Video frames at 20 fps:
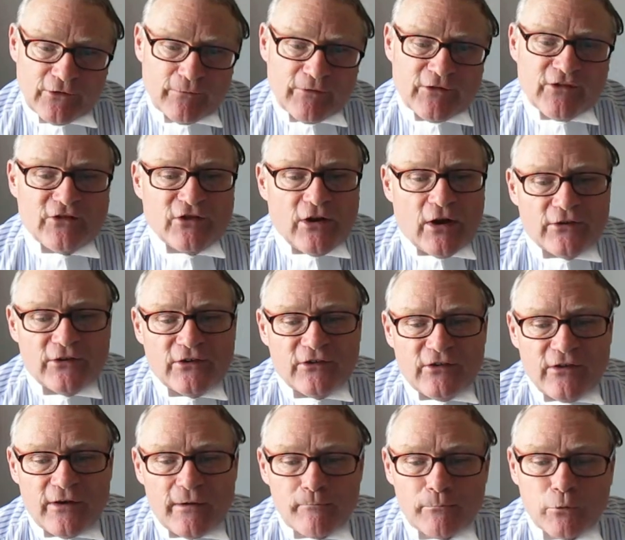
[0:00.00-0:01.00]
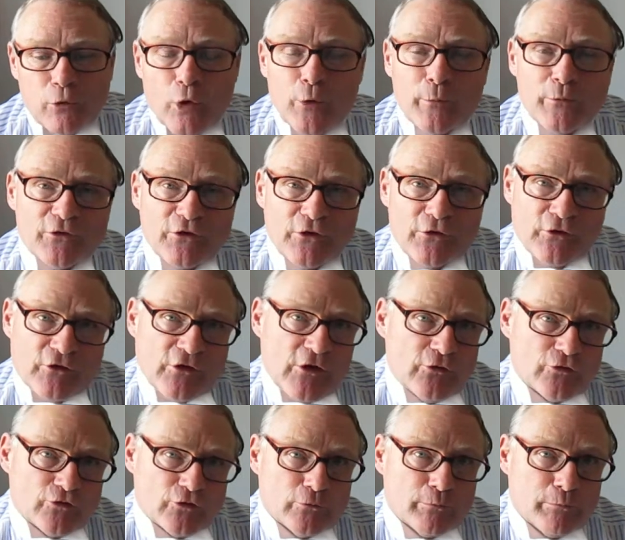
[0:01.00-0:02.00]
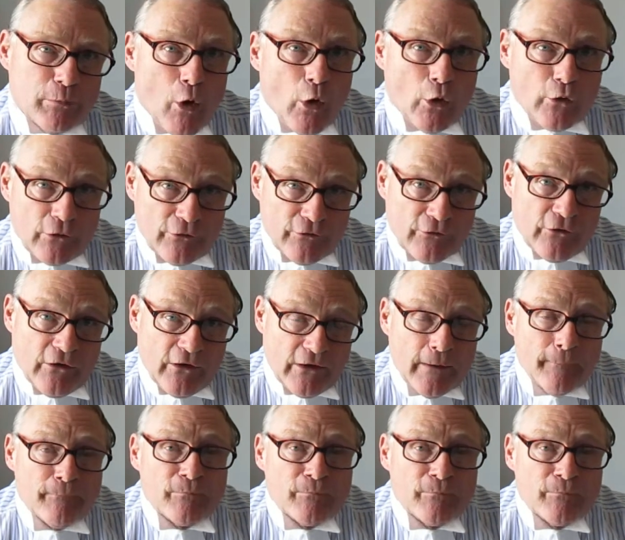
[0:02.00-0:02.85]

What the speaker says: of studies in employment and social policy